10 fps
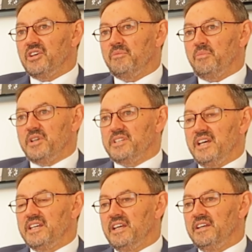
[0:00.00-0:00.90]
you can
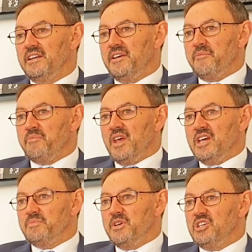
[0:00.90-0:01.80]
partake in,
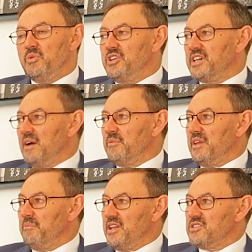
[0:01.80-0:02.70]
especially when you come in
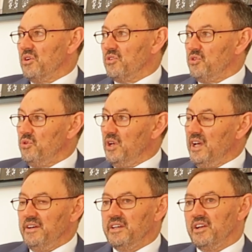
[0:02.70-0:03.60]
the months of
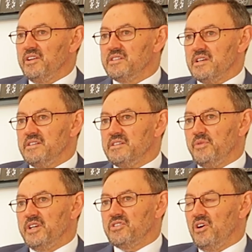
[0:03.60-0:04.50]
cooler.
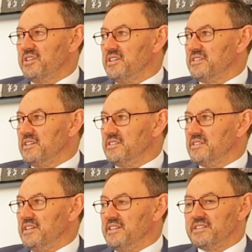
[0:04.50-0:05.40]
When it's hot,
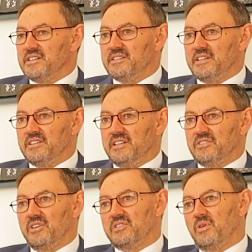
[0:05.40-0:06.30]
it's
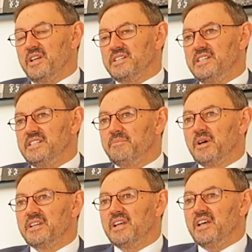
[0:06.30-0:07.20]
not quite as easy.
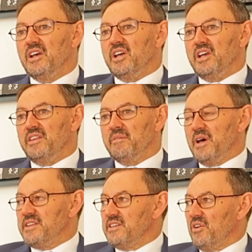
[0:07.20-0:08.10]
But in the
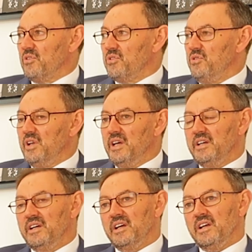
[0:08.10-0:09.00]
months that are
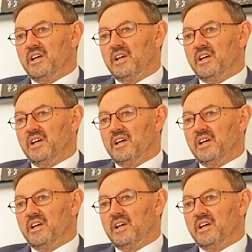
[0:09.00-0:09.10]
cooler,